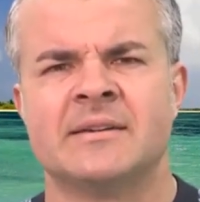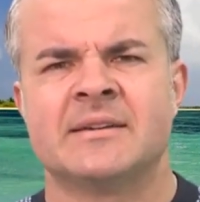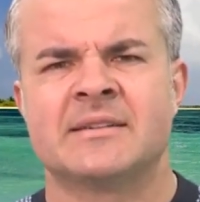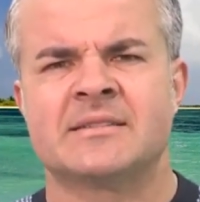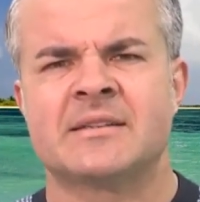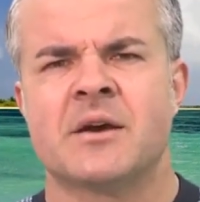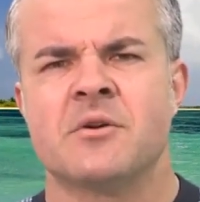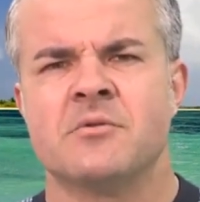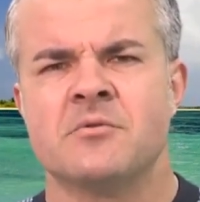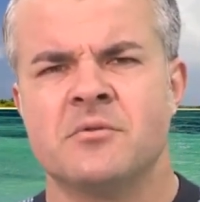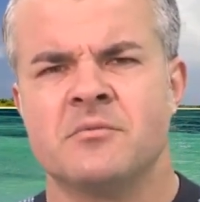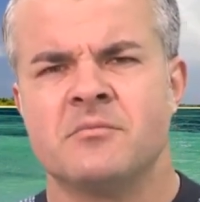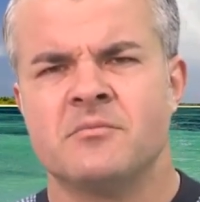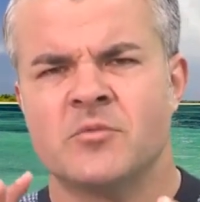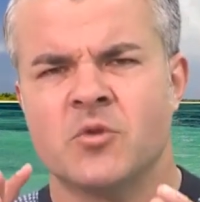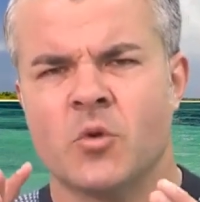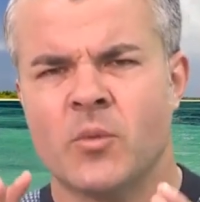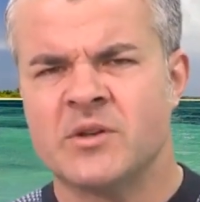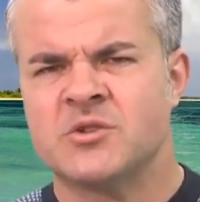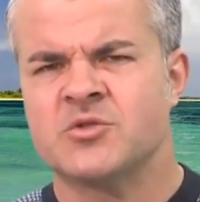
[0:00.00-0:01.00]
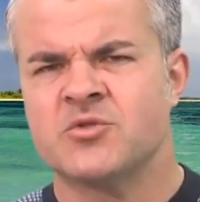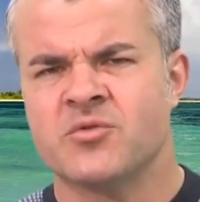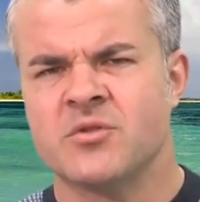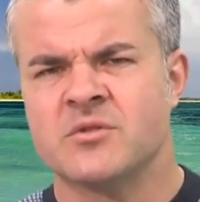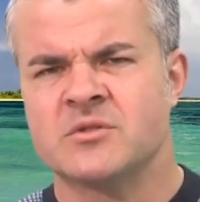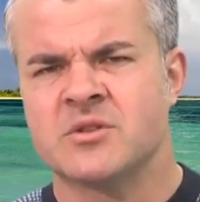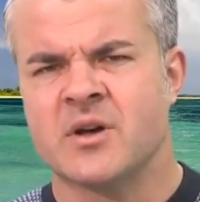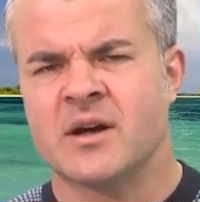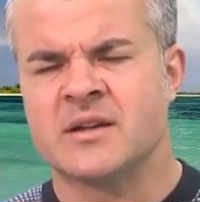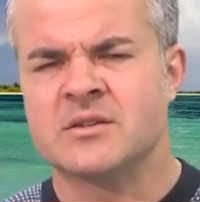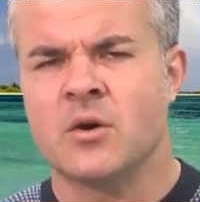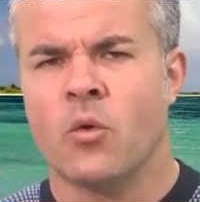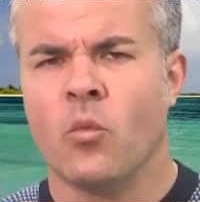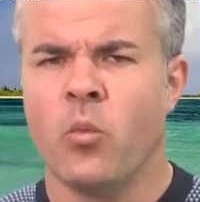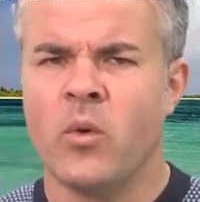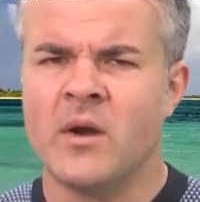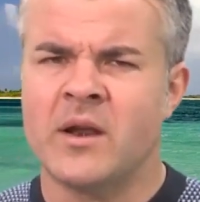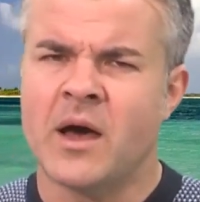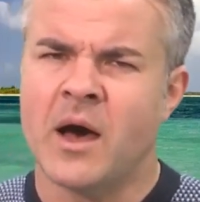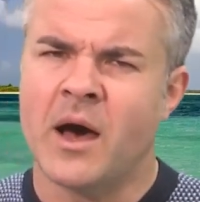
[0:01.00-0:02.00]
So Norwegian Cruise Lines,
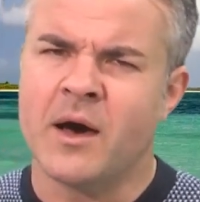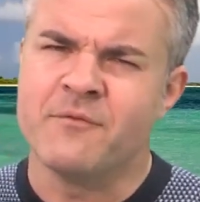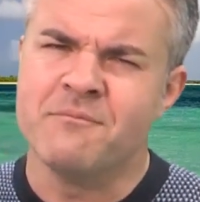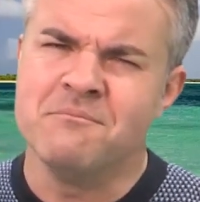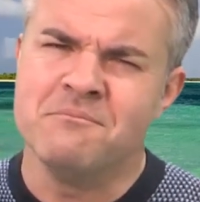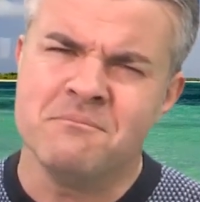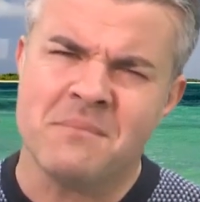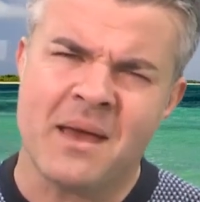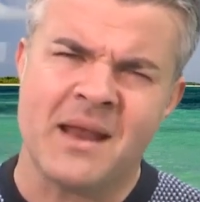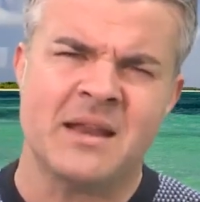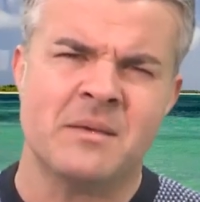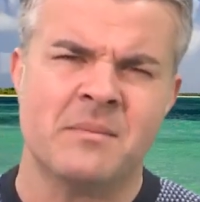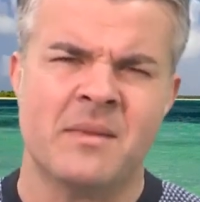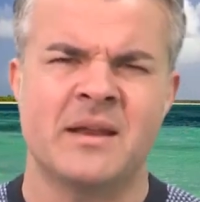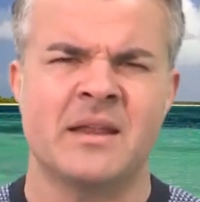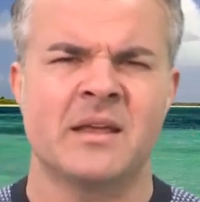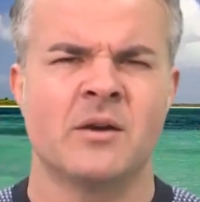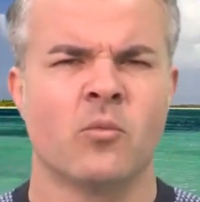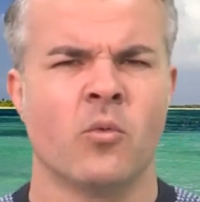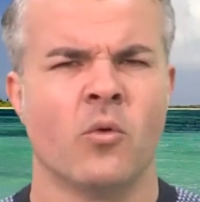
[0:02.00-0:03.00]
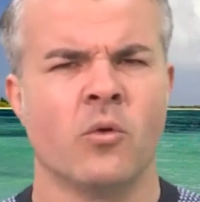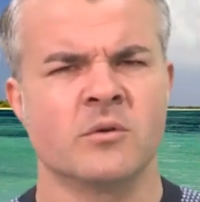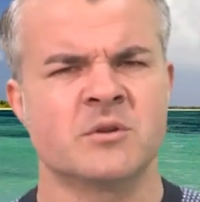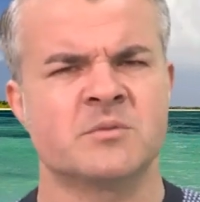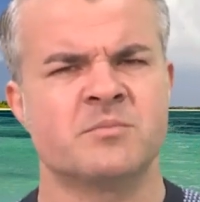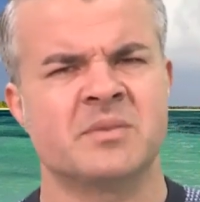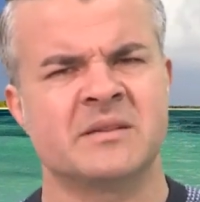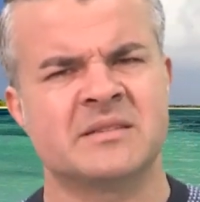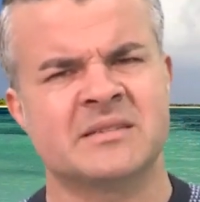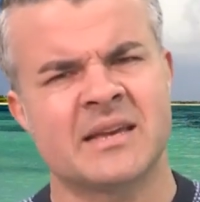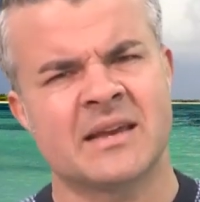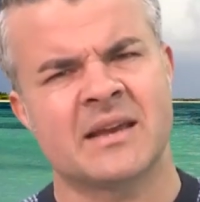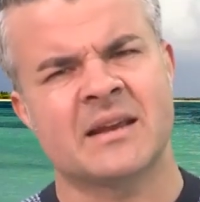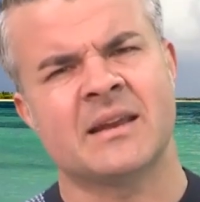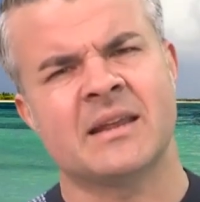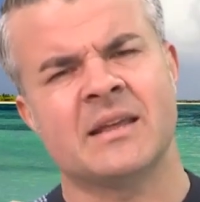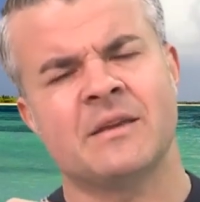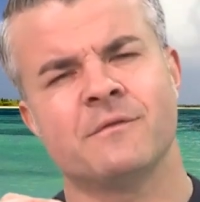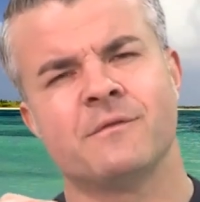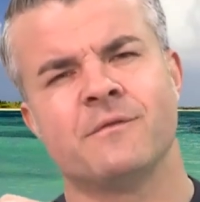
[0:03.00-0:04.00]
winner of many, many awards,
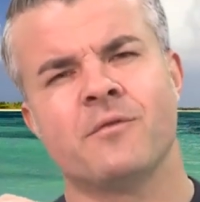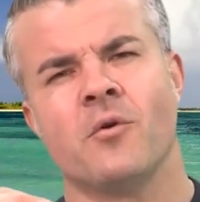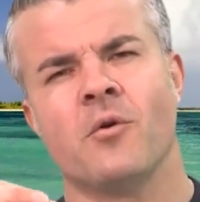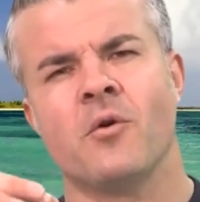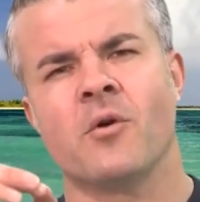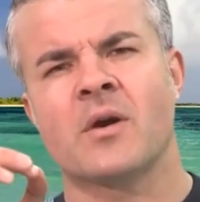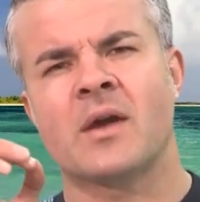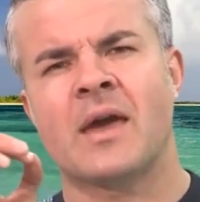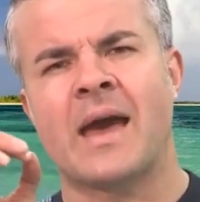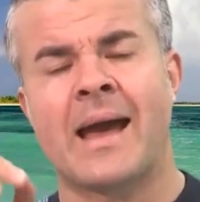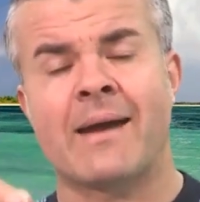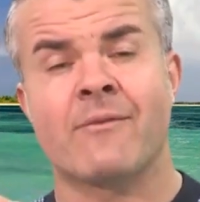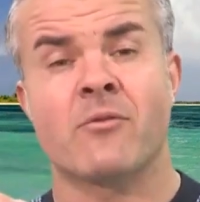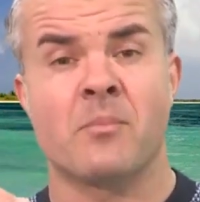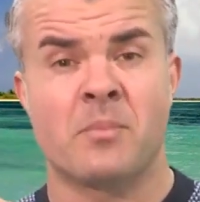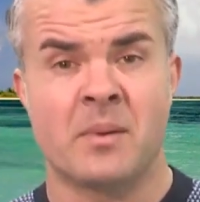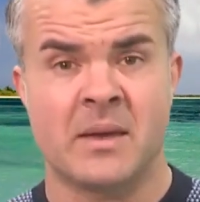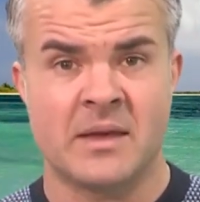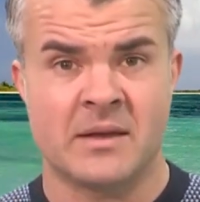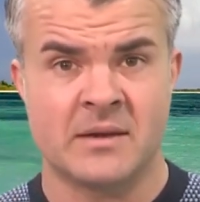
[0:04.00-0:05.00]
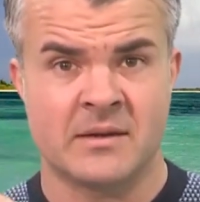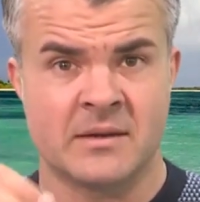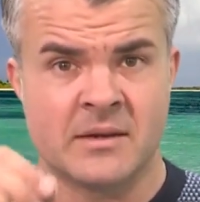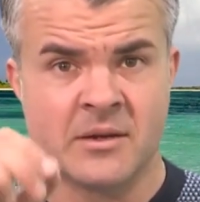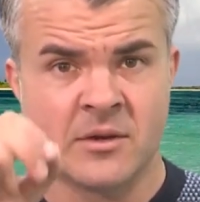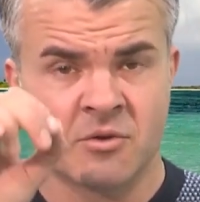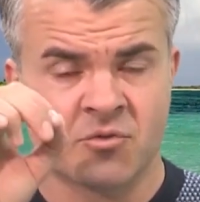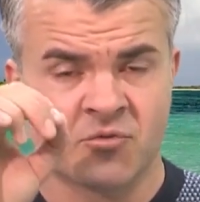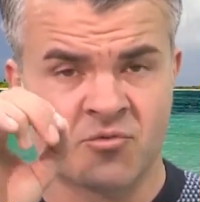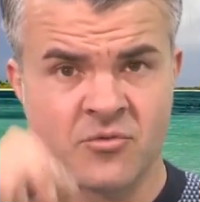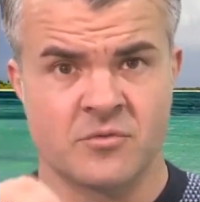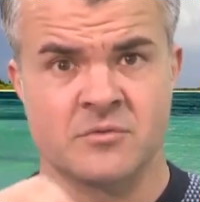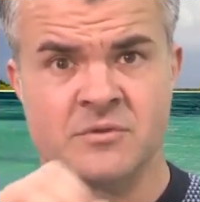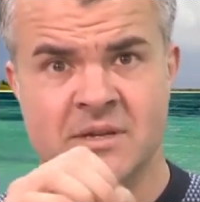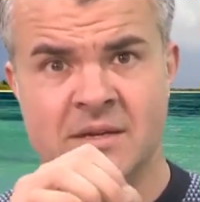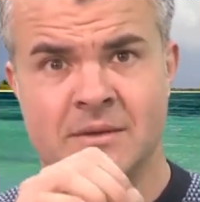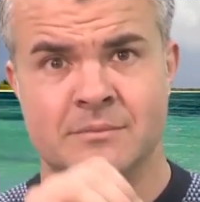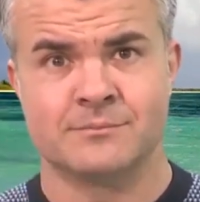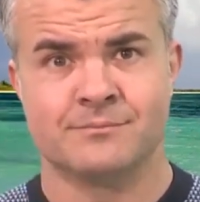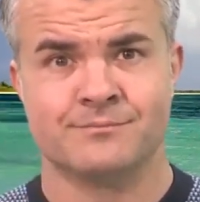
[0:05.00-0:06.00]
particularly for Caribbean
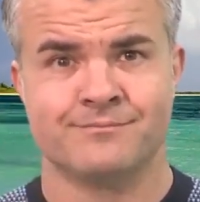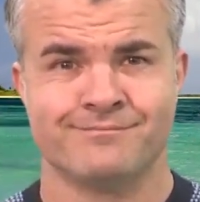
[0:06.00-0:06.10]
cruising.